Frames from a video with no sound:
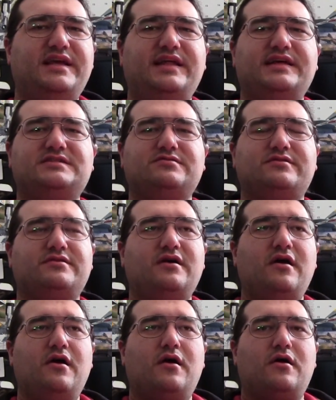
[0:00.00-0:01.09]
That's sort of
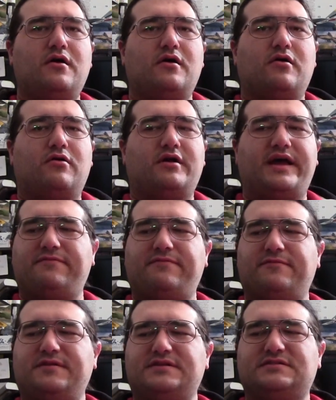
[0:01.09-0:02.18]
all I have
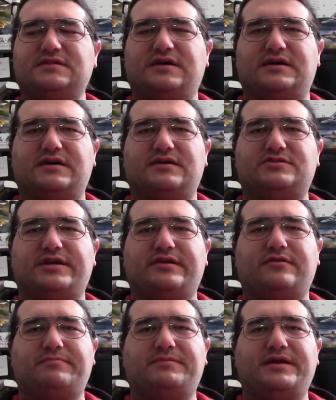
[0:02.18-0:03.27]
for this
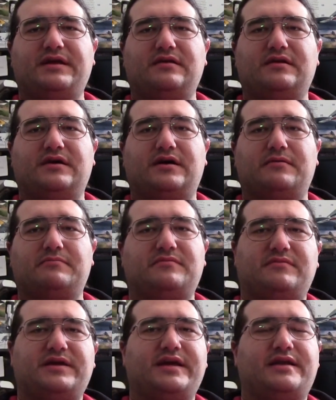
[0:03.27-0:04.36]
channel update.
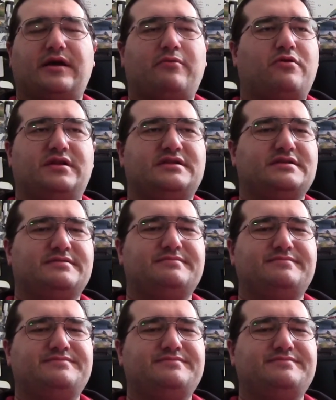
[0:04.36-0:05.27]
Again, I wanted to